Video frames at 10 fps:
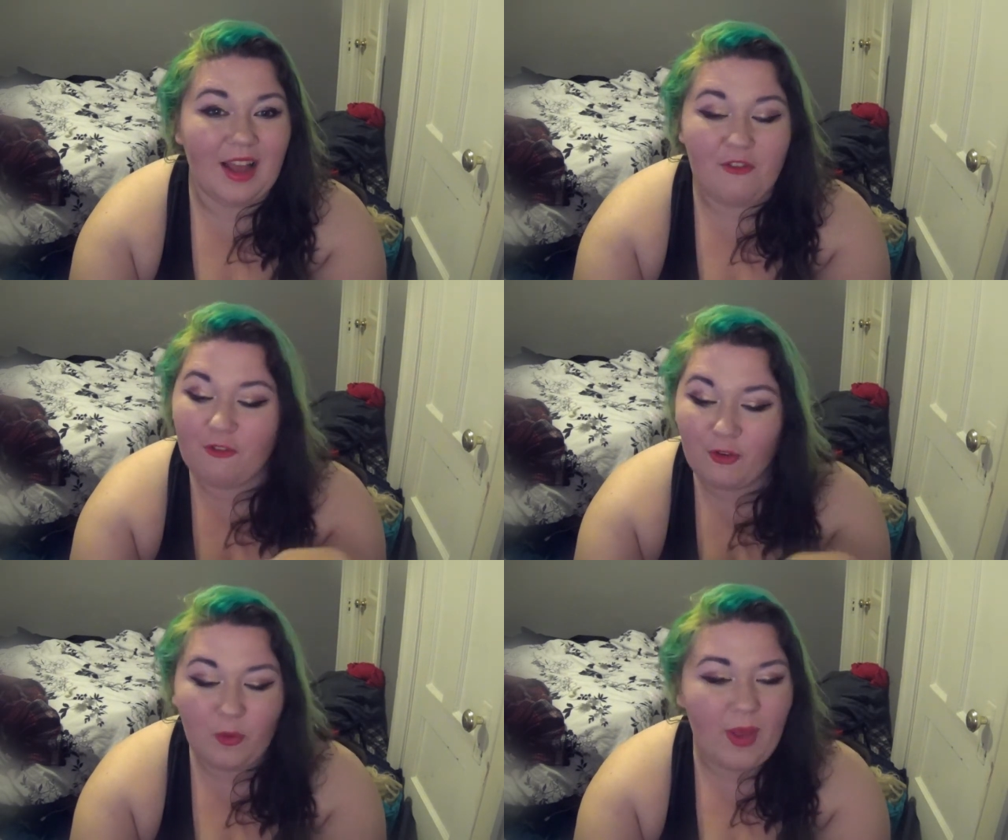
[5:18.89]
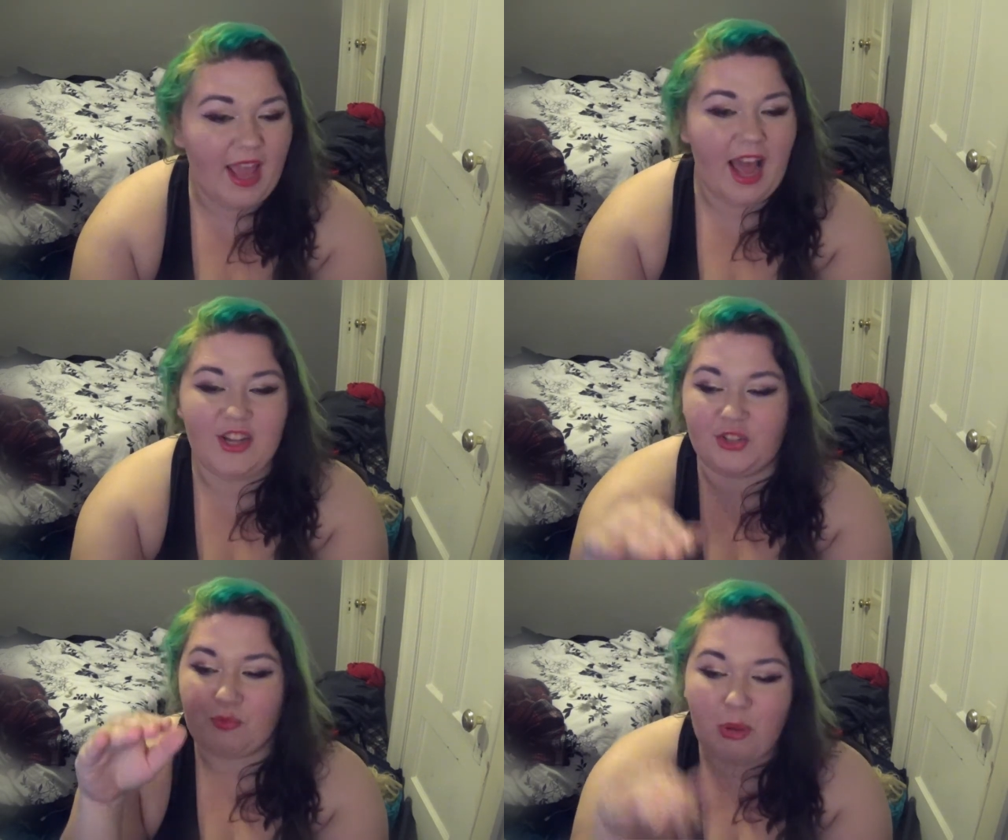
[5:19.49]
Full weight, I
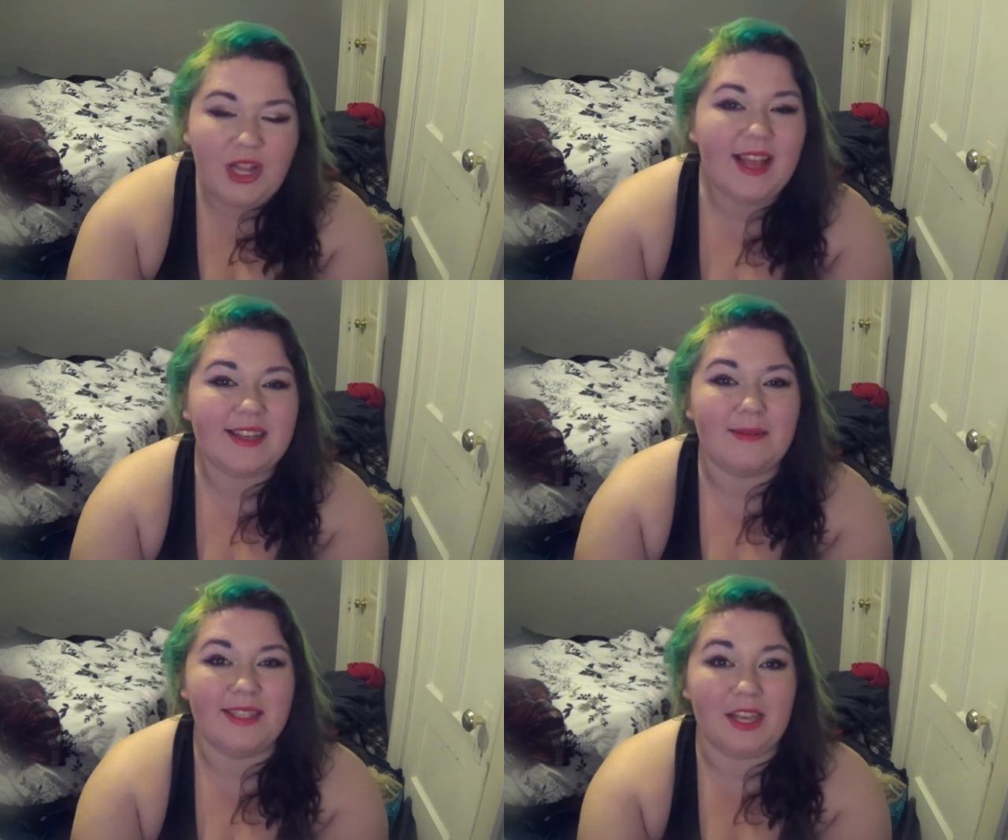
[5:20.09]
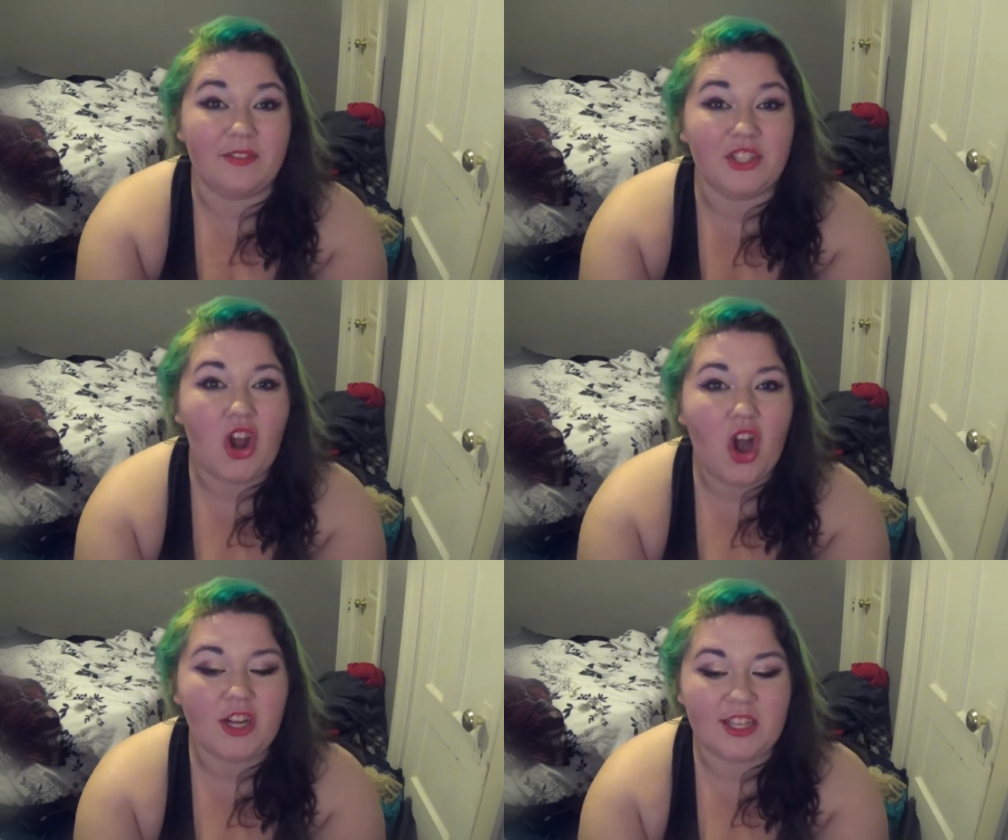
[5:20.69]
just planted myself as
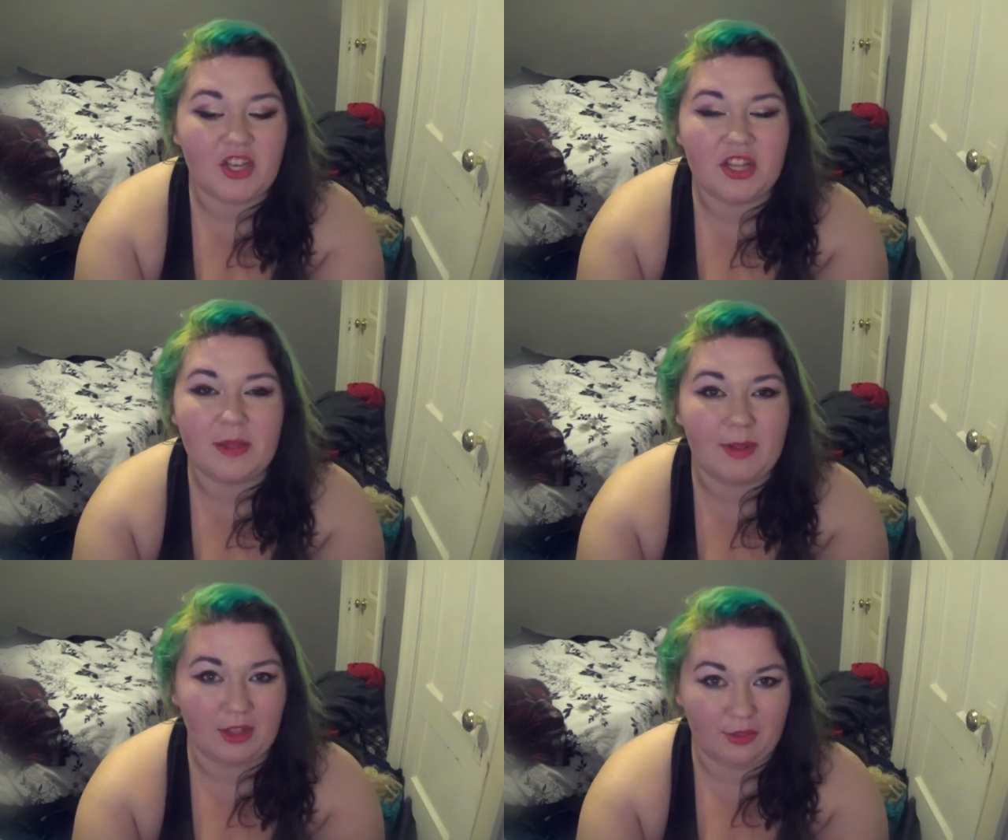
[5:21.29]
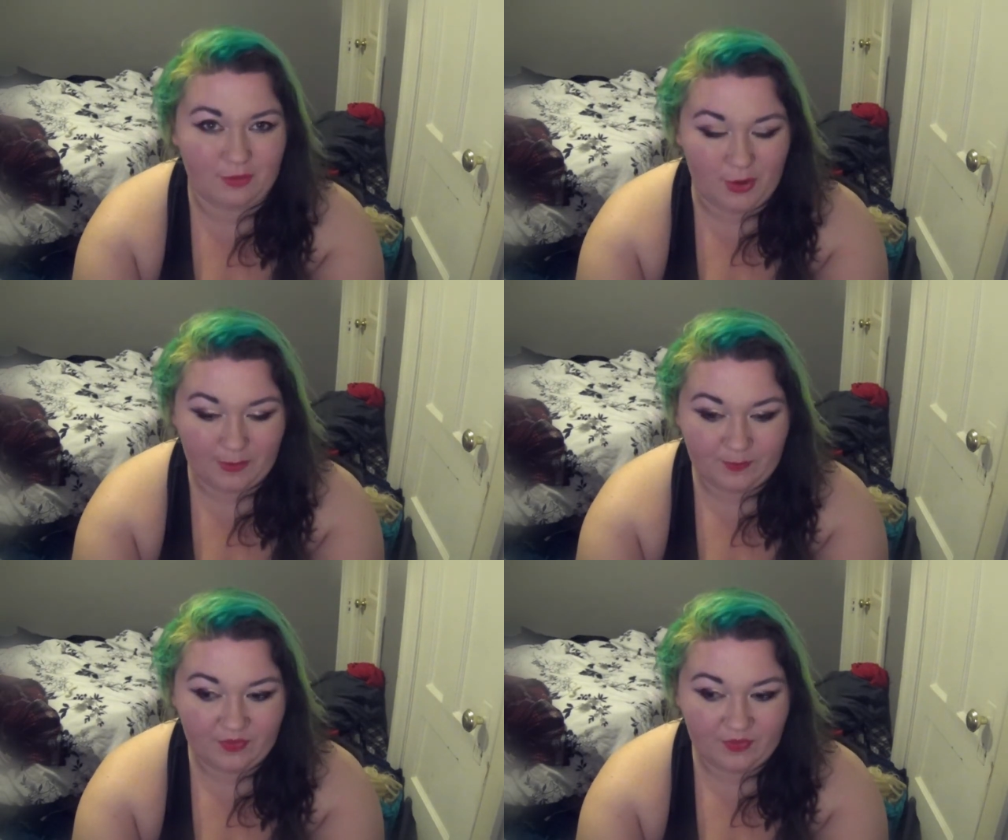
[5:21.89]
hard as I could in the middle of the floor.